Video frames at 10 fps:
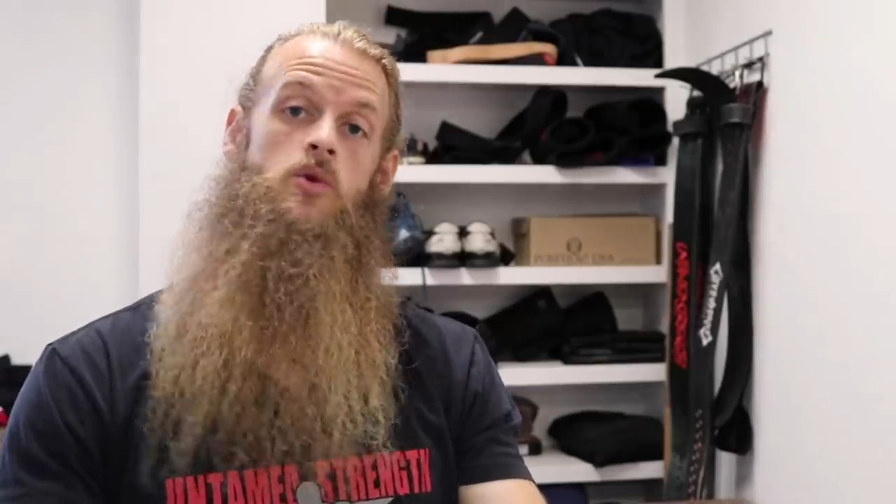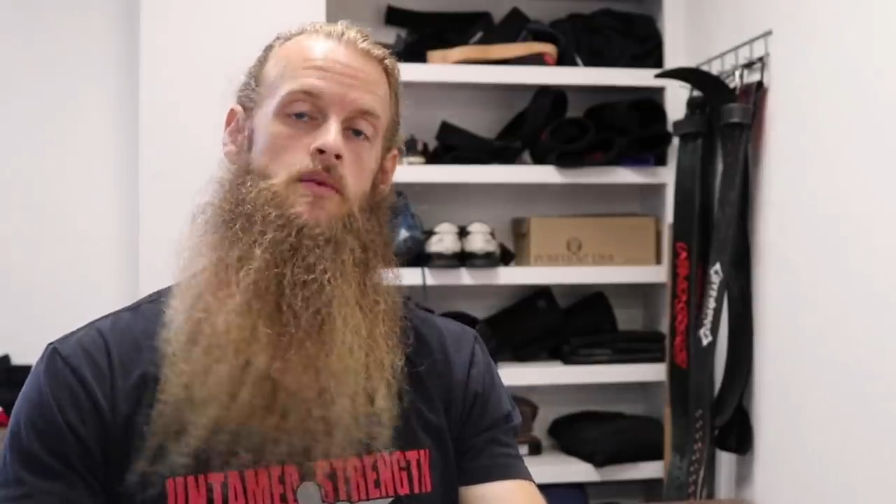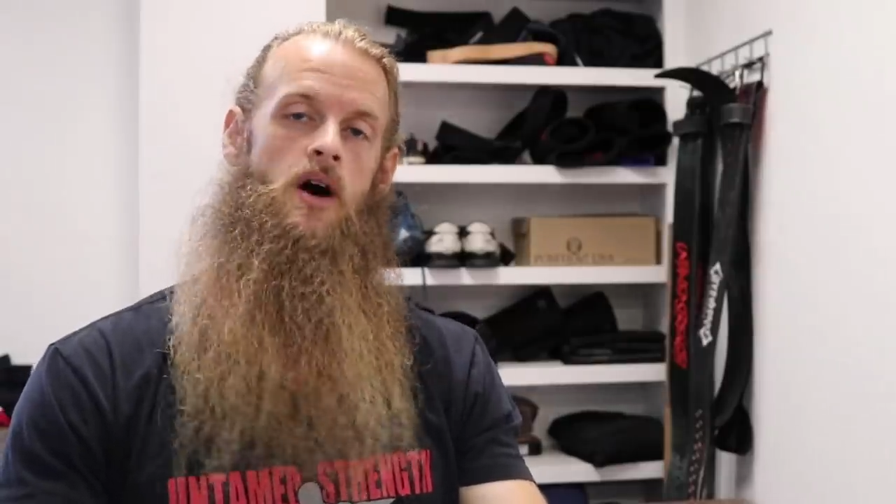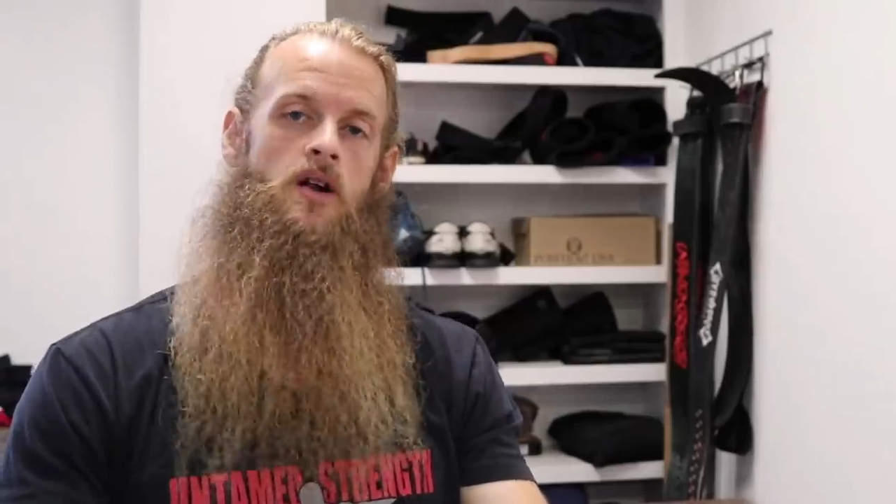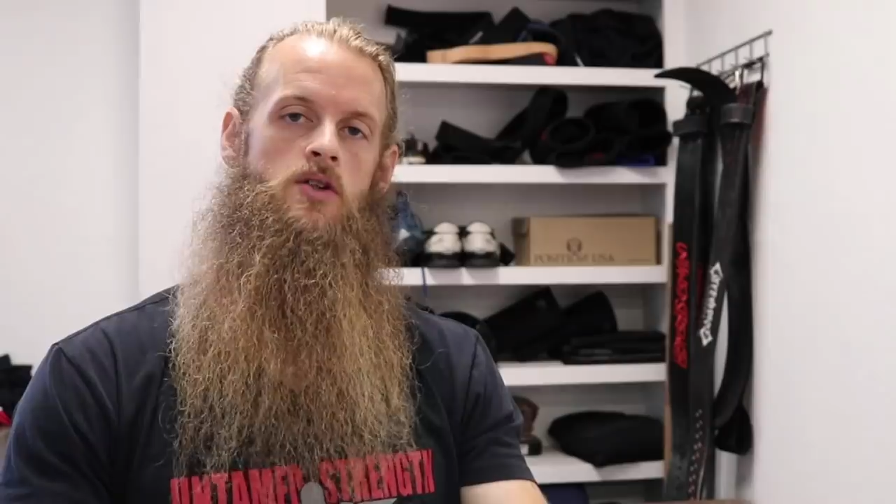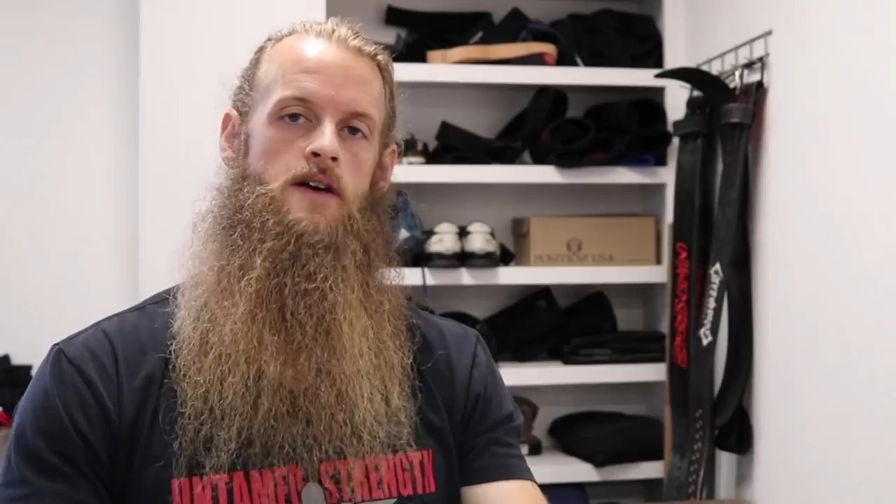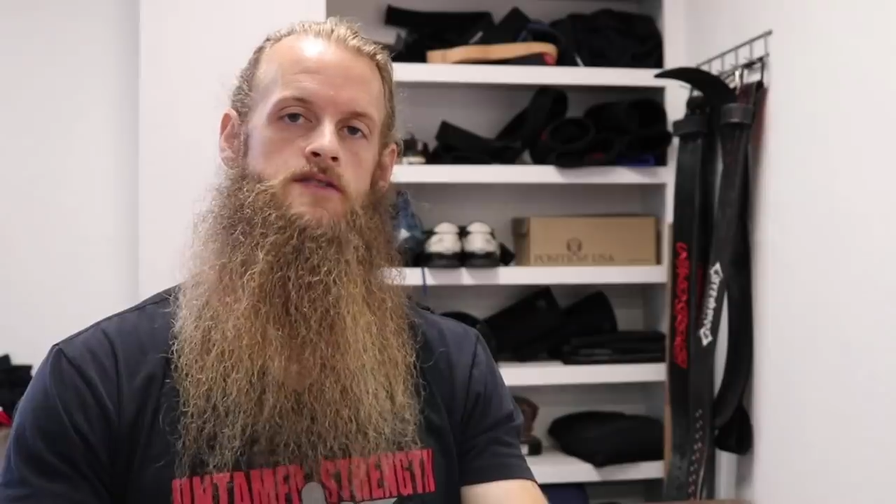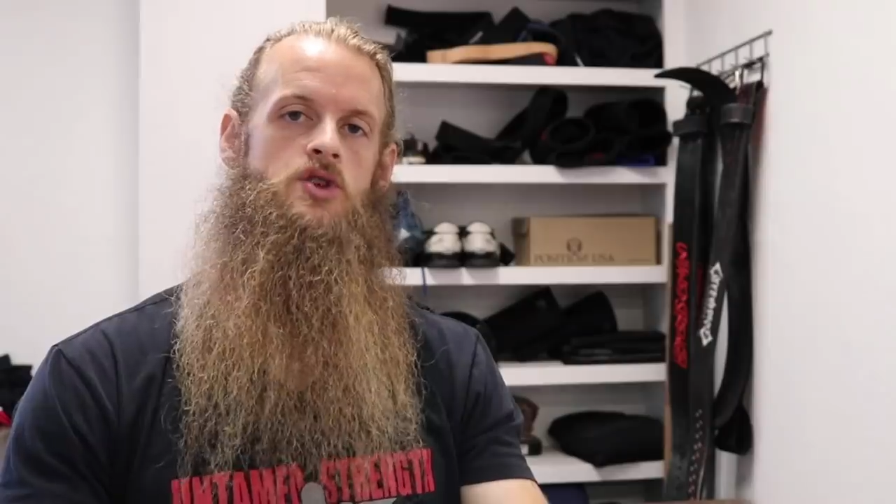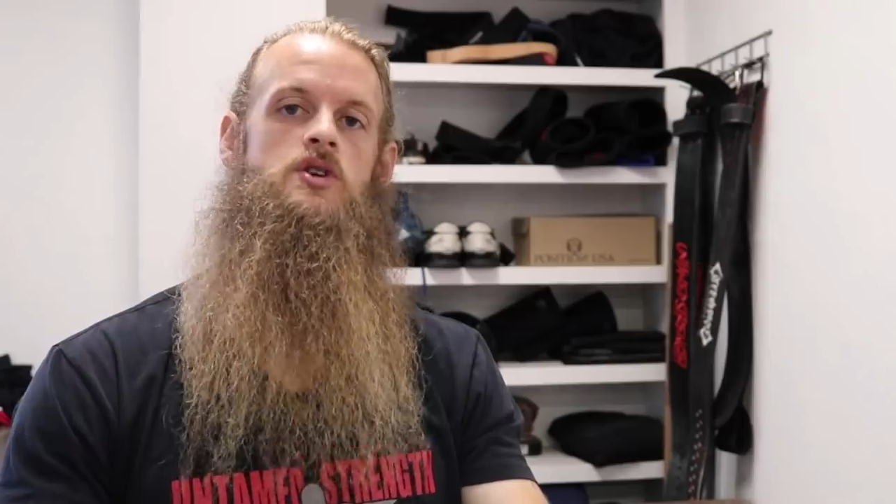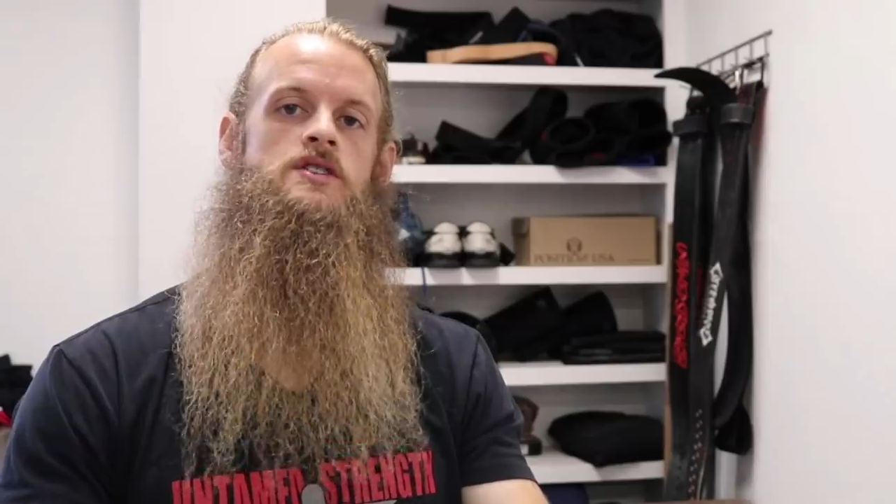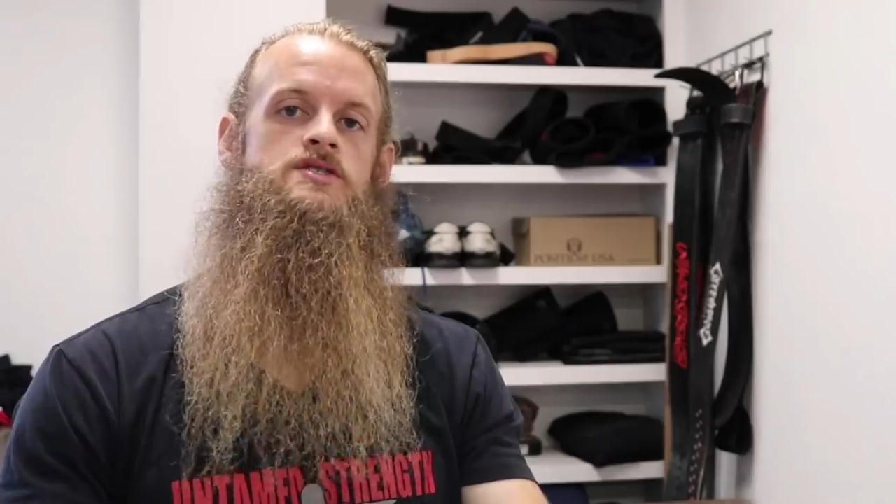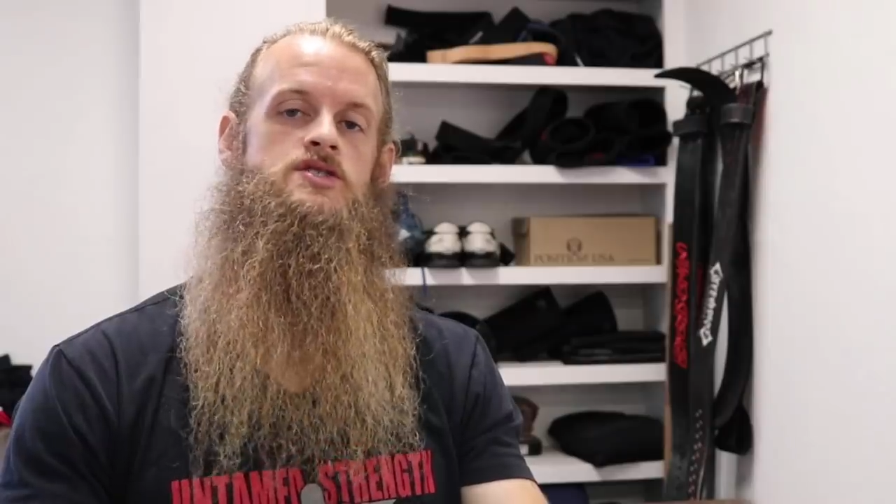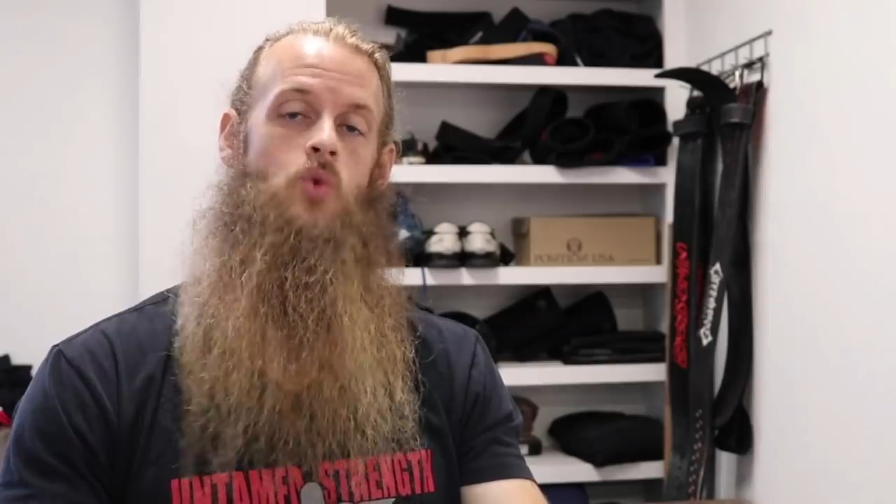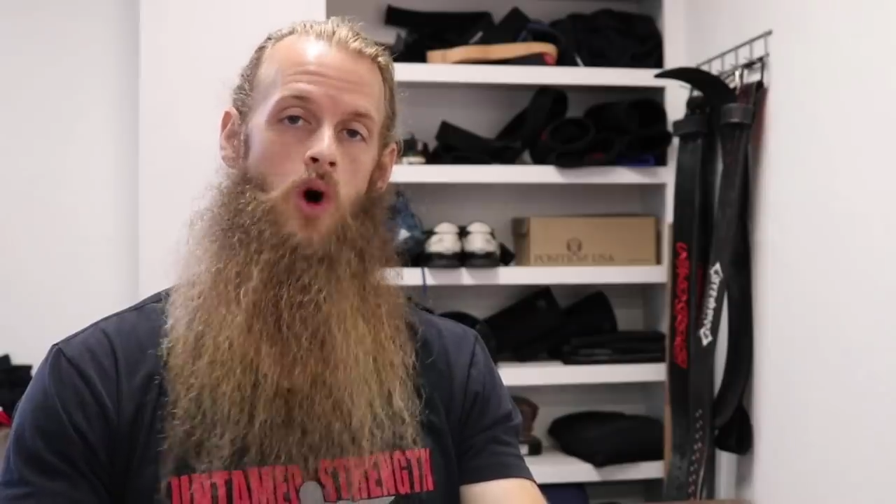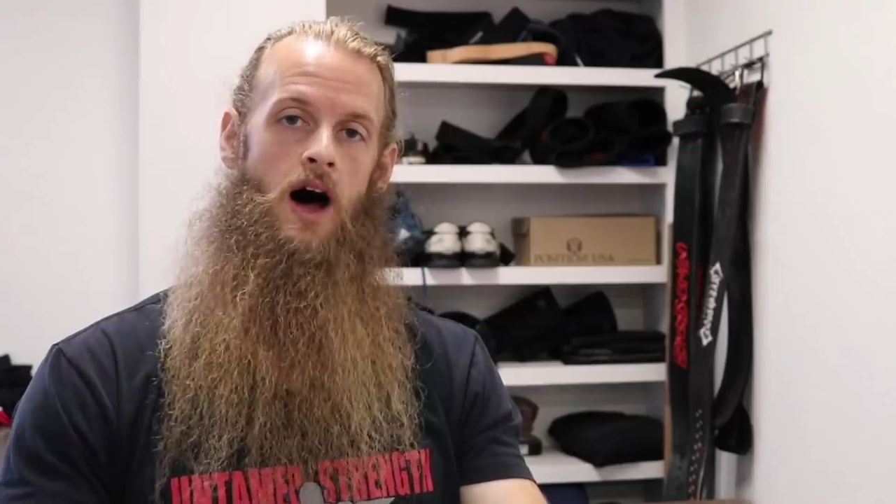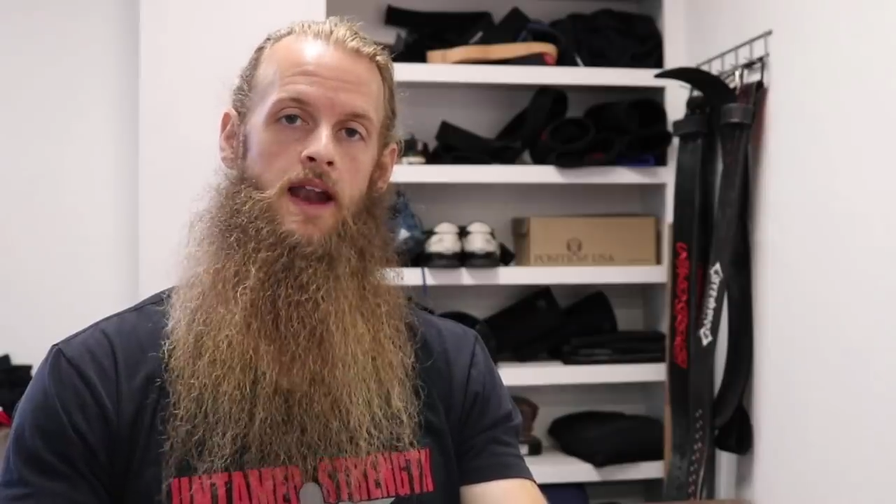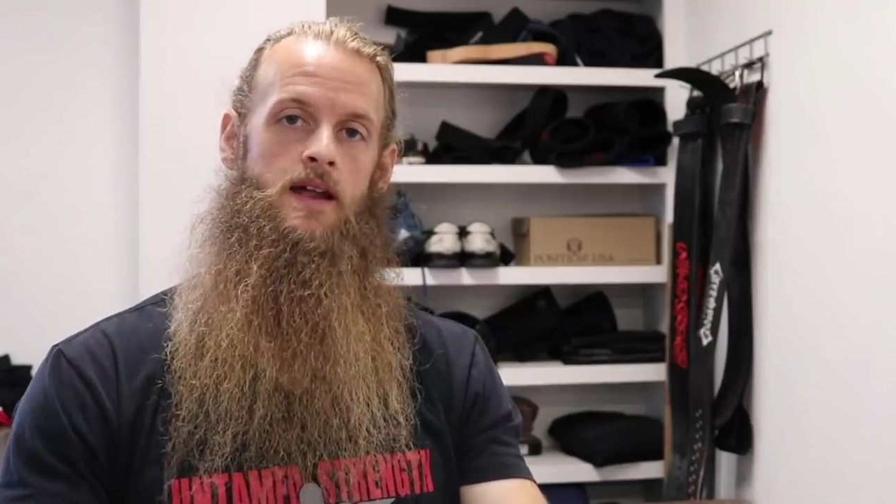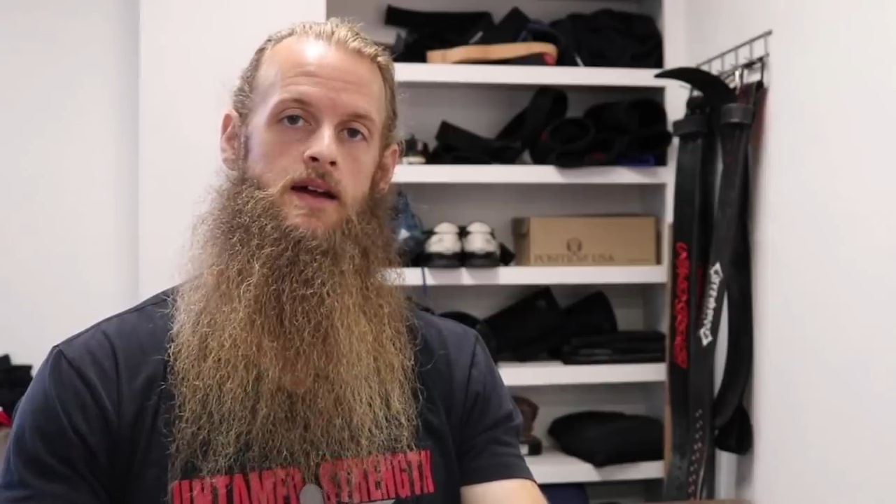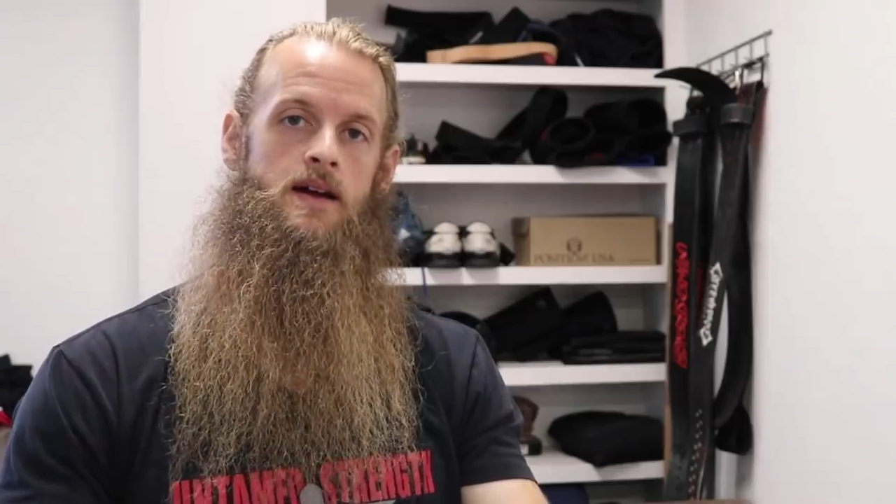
With a monolift, you can squat.